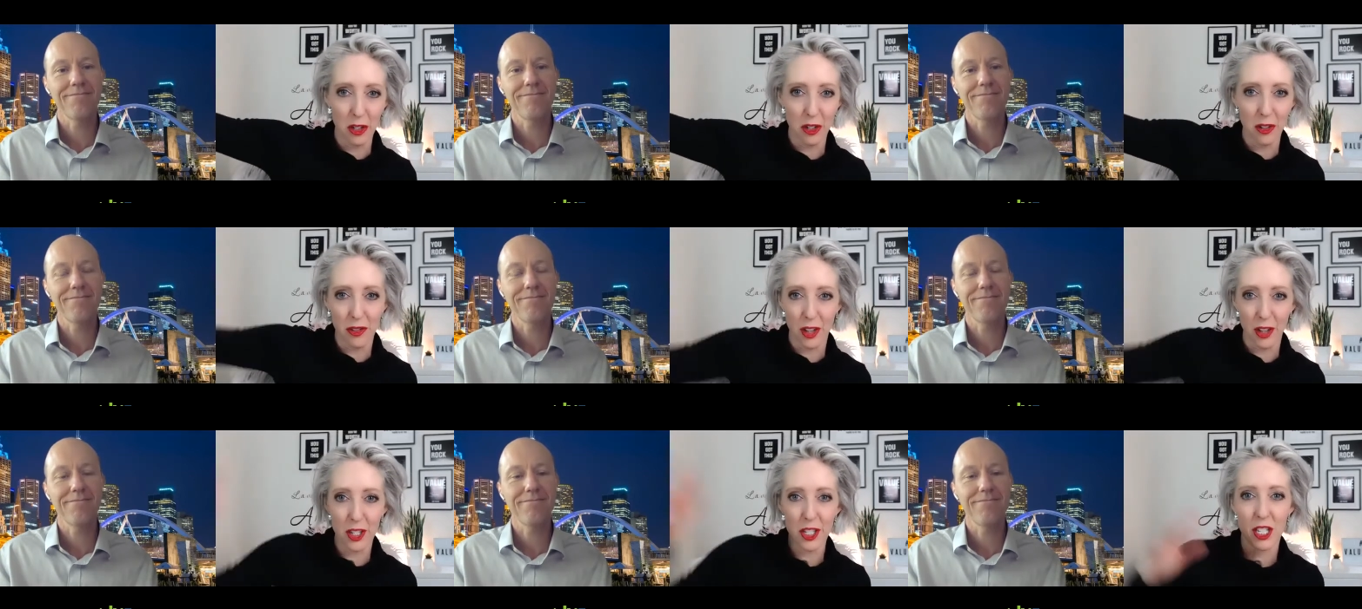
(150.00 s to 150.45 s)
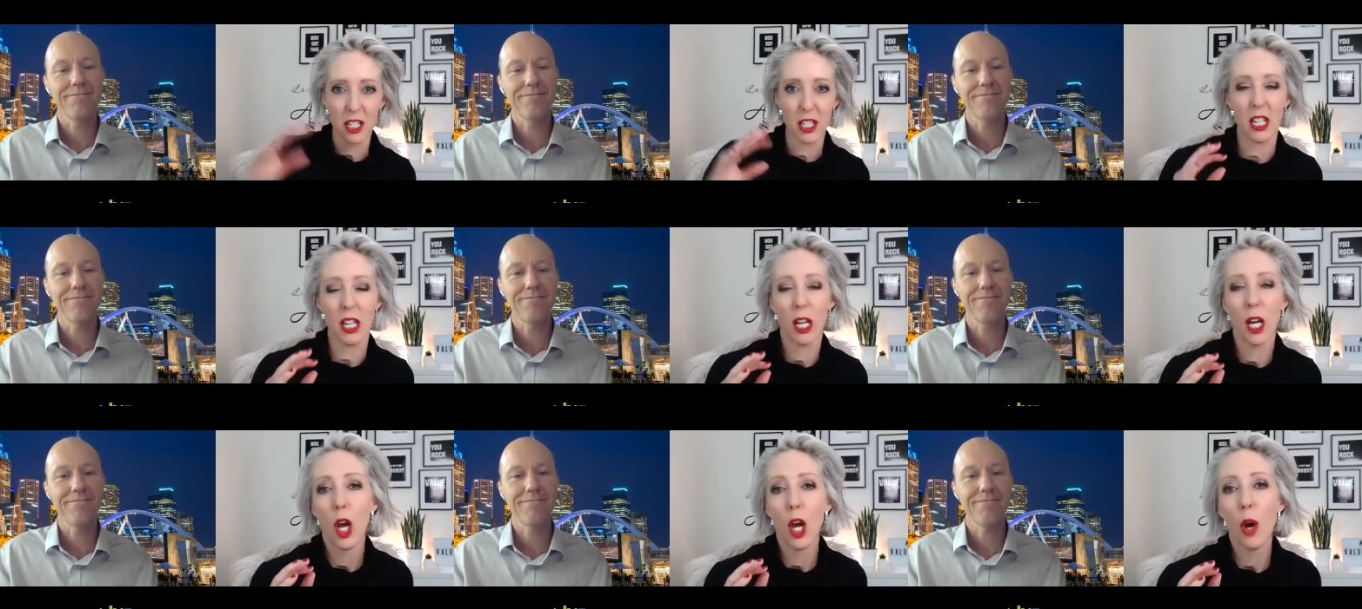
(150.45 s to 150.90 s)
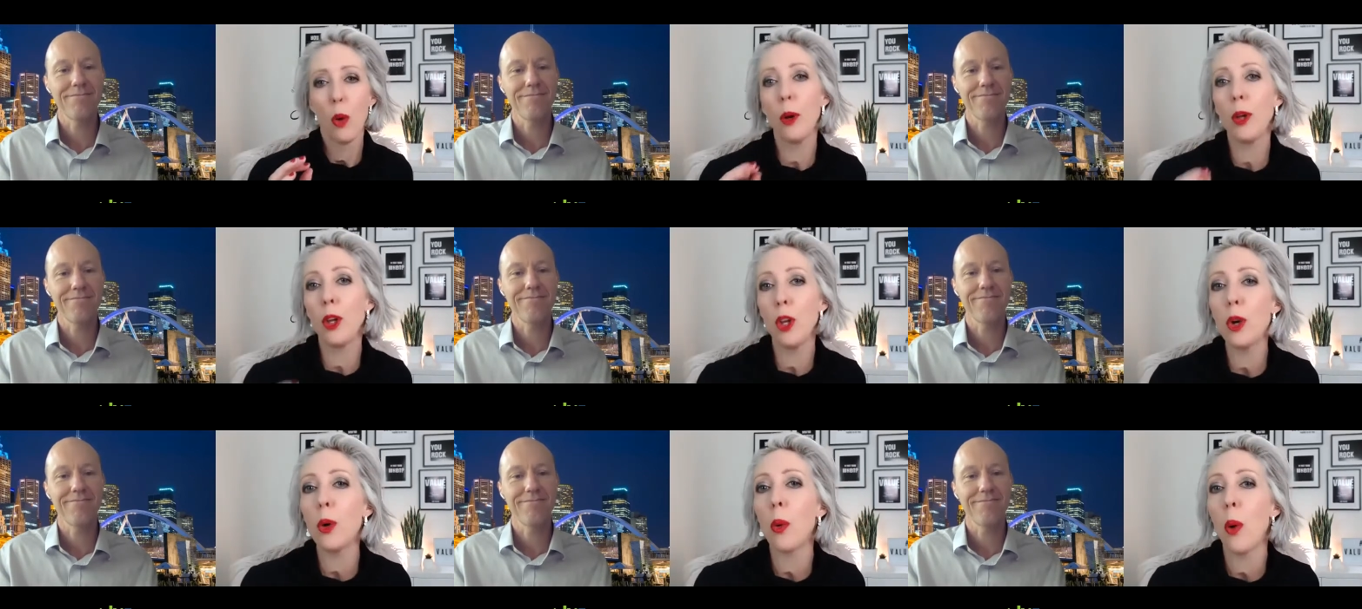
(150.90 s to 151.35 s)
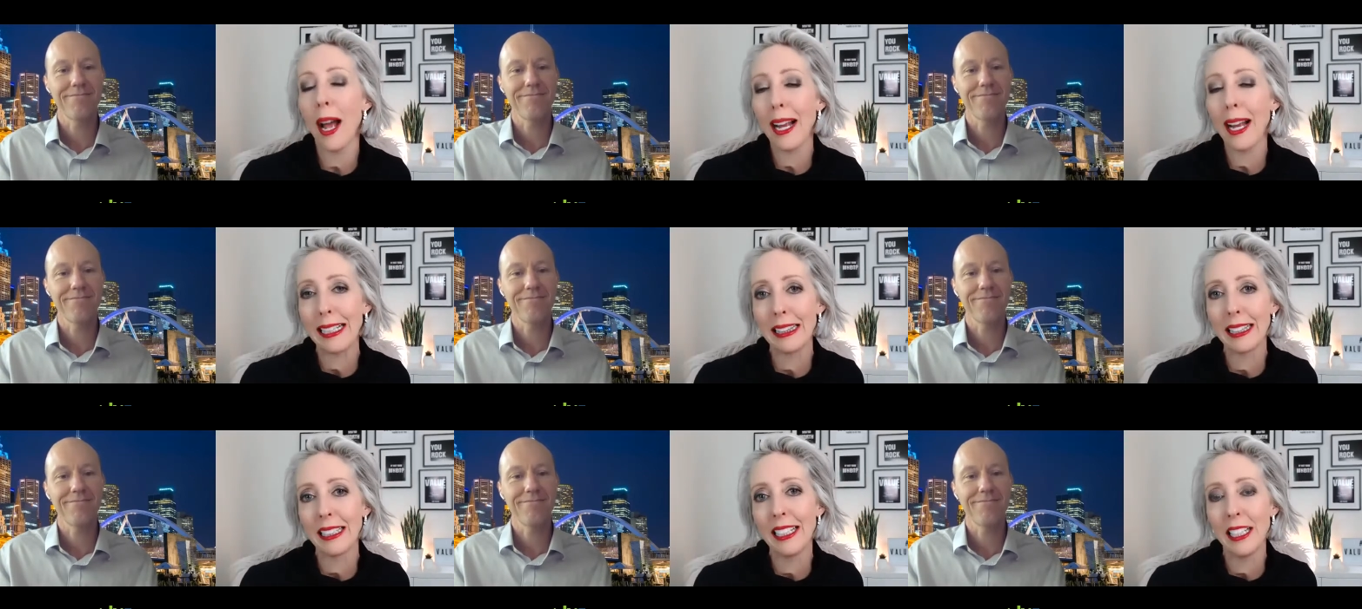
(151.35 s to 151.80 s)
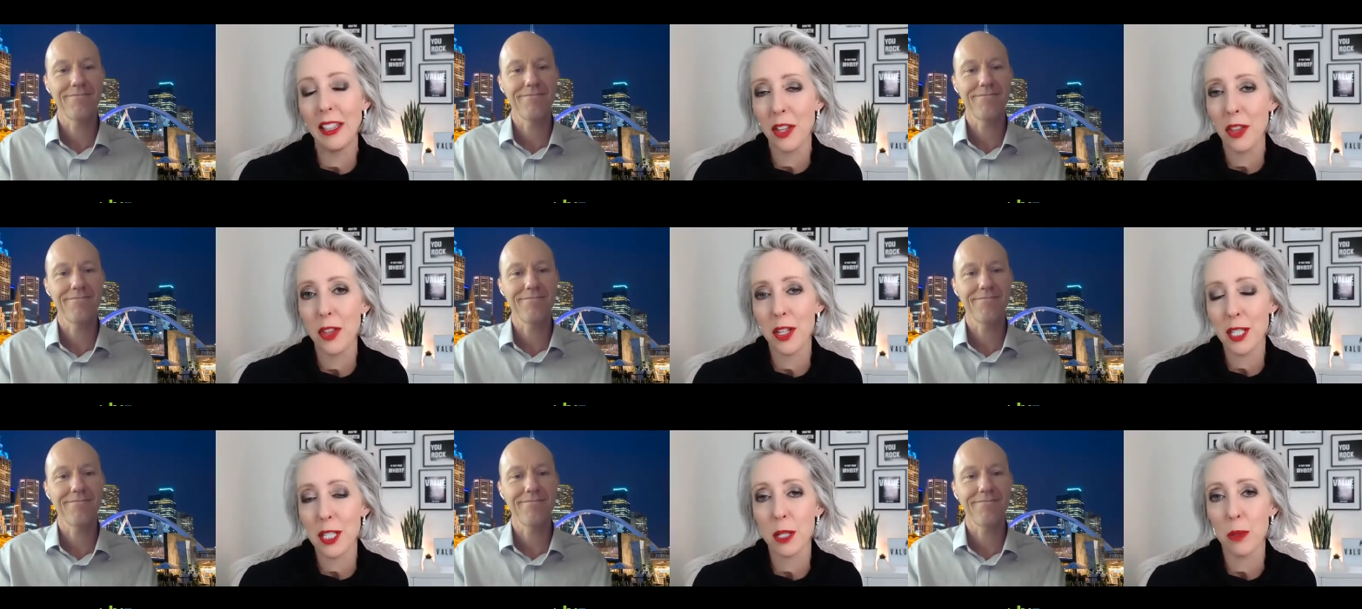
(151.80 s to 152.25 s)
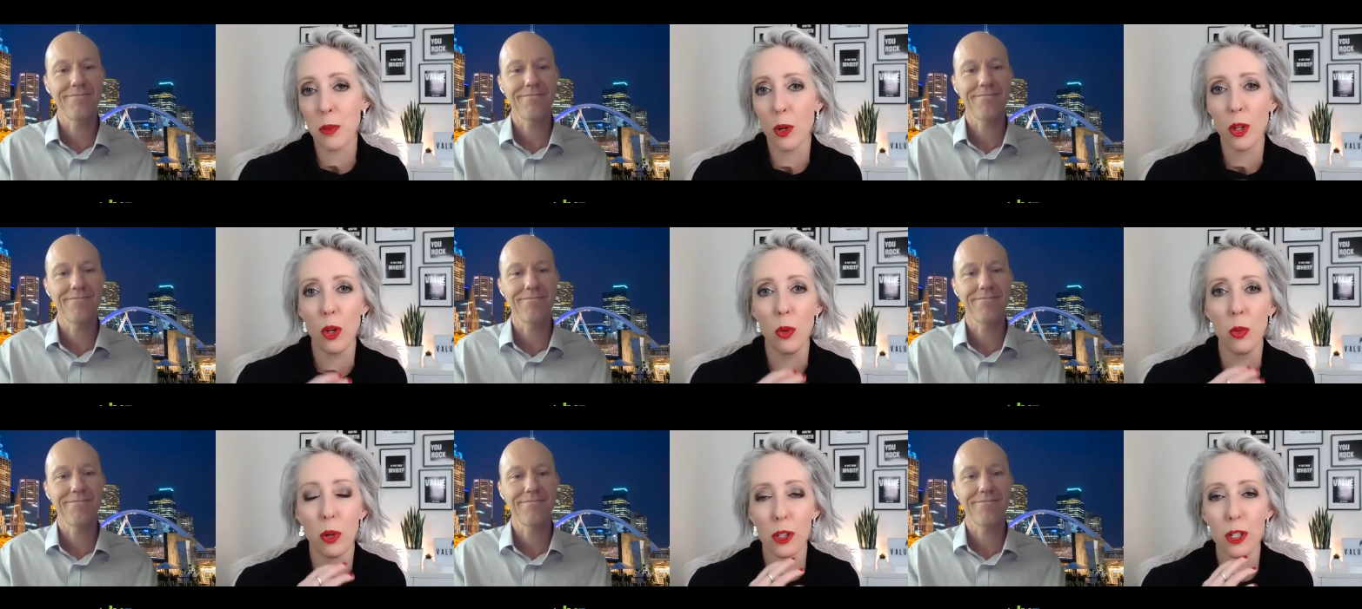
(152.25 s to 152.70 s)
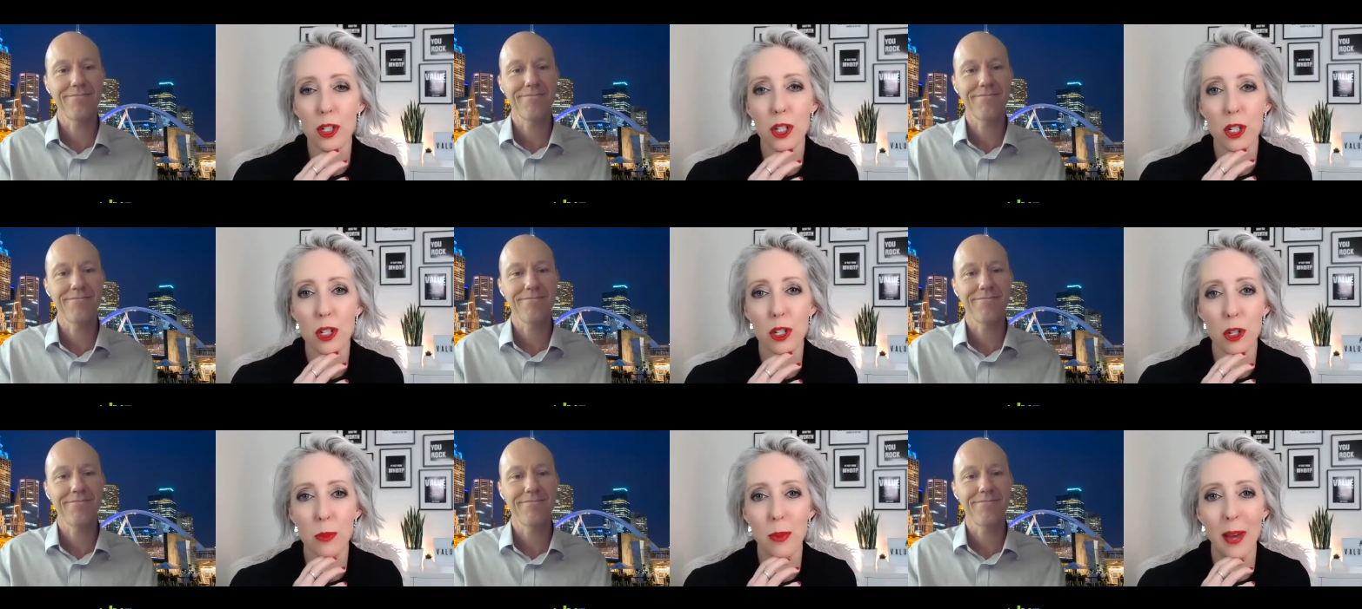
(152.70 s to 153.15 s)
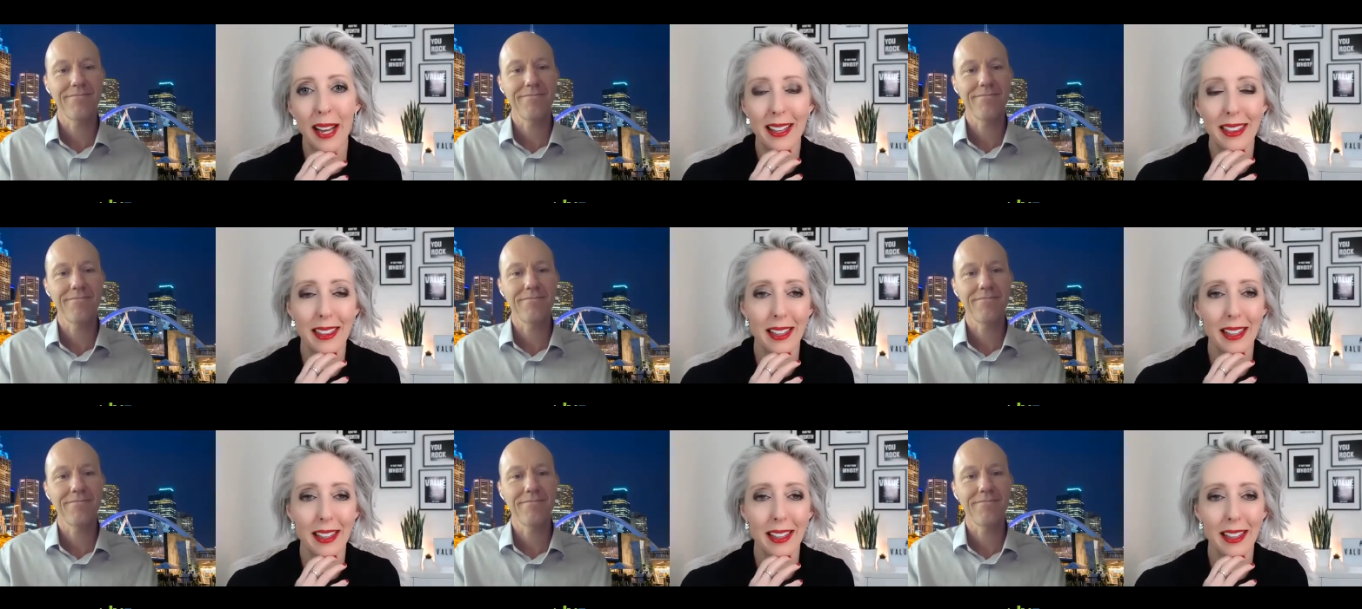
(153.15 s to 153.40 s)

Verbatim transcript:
Speaker 1: university, were you quite clear that this is what you wanted to do back